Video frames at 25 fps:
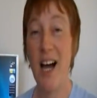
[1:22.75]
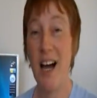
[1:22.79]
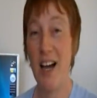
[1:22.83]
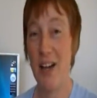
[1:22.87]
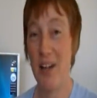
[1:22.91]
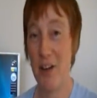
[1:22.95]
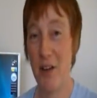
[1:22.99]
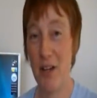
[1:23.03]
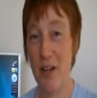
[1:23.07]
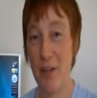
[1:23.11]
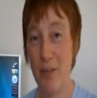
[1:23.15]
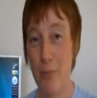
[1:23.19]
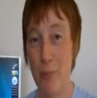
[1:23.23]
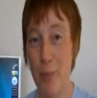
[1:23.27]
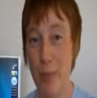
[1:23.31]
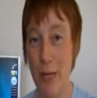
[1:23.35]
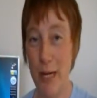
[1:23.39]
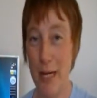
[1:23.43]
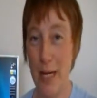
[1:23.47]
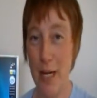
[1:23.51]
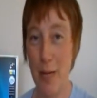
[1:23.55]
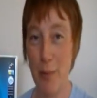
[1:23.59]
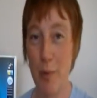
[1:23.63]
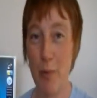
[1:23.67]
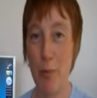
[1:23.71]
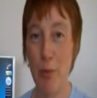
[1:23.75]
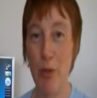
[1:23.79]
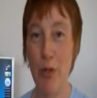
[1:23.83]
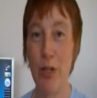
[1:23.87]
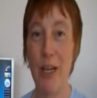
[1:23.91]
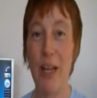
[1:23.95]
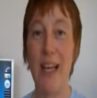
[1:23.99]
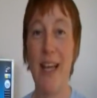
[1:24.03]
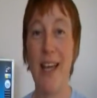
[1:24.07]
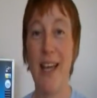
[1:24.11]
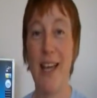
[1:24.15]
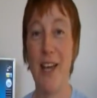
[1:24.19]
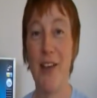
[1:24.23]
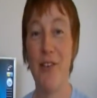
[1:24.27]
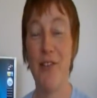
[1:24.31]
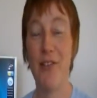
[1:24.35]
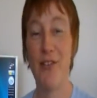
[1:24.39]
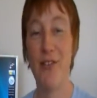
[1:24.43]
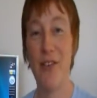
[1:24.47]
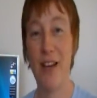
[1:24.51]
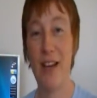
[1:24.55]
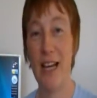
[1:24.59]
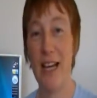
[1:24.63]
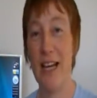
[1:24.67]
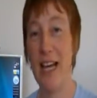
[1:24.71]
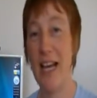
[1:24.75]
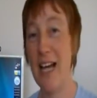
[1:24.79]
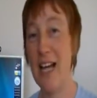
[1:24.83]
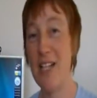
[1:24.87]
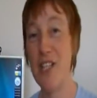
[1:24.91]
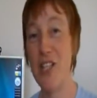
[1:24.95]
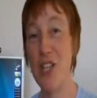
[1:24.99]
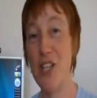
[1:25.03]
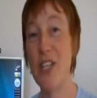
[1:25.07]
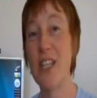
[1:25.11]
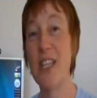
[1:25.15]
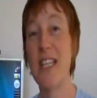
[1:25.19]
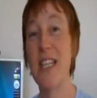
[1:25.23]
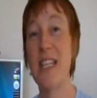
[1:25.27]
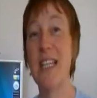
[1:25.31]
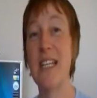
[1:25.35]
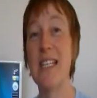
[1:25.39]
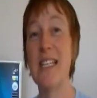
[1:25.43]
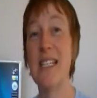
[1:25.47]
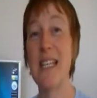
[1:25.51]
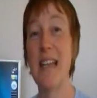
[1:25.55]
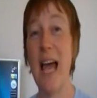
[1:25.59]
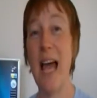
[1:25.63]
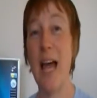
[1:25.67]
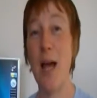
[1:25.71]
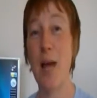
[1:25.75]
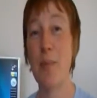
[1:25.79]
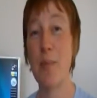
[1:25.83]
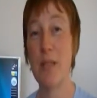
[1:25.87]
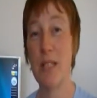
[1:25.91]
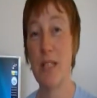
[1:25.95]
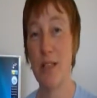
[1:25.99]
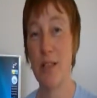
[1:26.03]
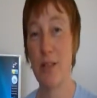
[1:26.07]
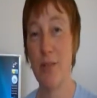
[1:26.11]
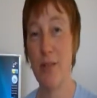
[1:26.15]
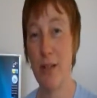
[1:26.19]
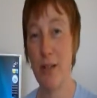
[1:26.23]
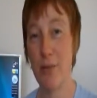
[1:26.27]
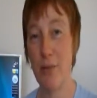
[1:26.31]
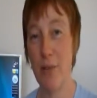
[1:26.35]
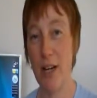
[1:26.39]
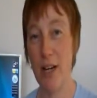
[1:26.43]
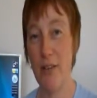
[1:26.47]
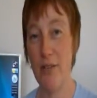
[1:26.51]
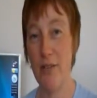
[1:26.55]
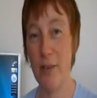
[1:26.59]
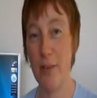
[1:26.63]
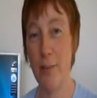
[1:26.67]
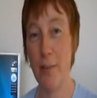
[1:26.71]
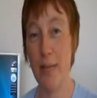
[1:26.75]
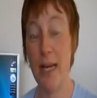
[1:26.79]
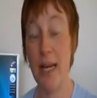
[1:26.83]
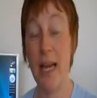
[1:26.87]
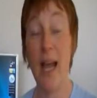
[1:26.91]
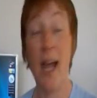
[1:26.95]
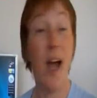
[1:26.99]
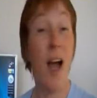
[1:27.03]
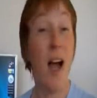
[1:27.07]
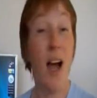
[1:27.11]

I don't even pick up a book if I don't think it's absolutely right for me.